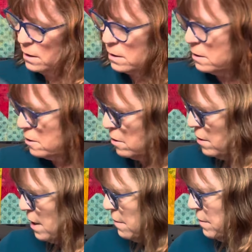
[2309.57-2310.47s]
So
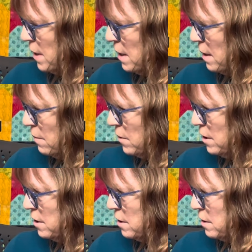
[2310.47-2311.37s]
that, that I
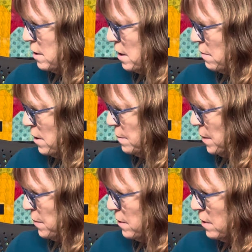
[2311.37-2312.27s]
wanted to see what
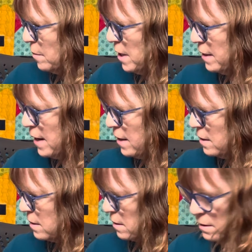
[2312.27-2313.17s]
people thought about that.
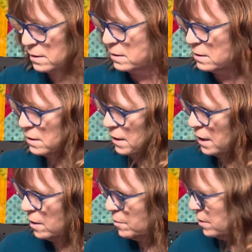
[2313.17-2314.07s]
I
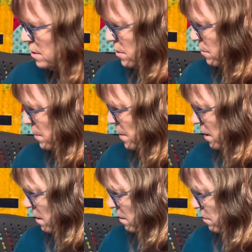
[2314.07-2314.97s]
gotta put this where I'm not
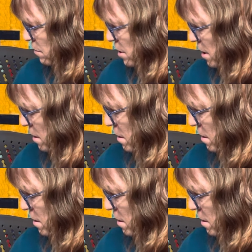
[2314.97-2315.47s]
gonna lose it.